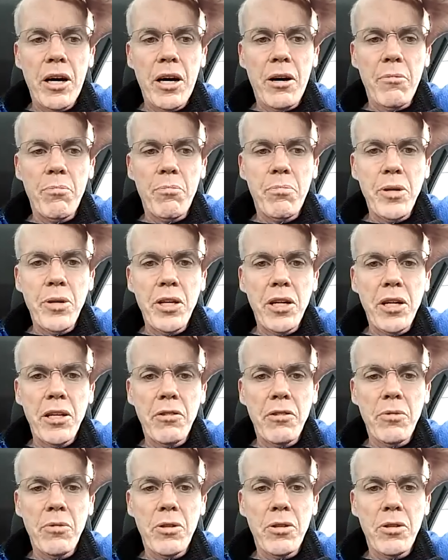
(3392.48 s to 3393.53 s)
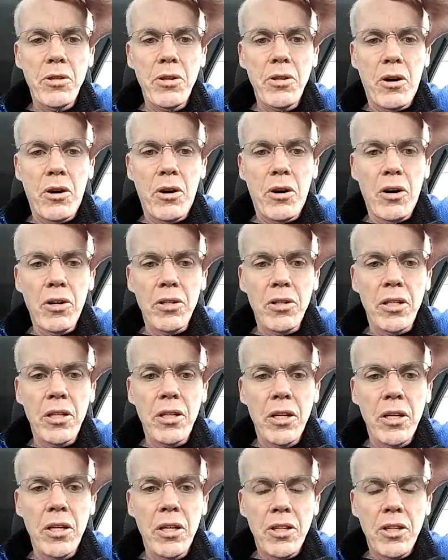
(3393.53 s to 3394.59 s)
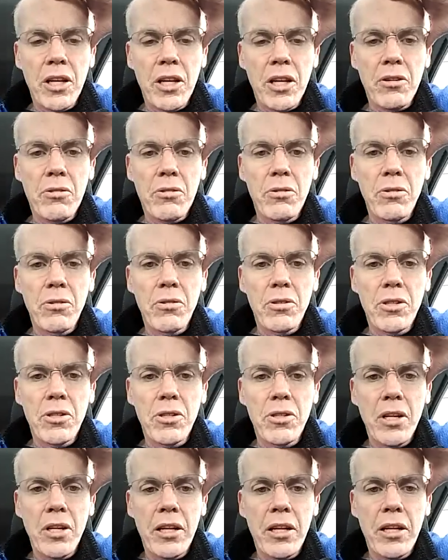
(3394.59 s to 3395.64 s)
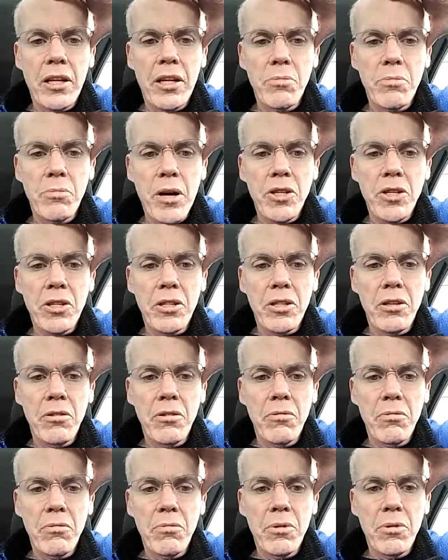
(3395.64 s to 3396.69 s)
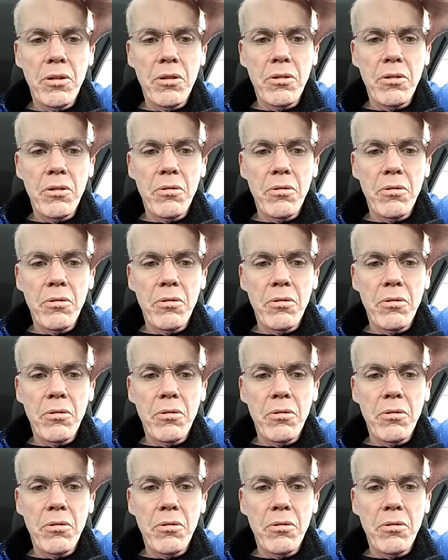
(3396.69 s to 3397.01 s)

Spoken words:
beginning with y'all at Santa Cruz, and especially with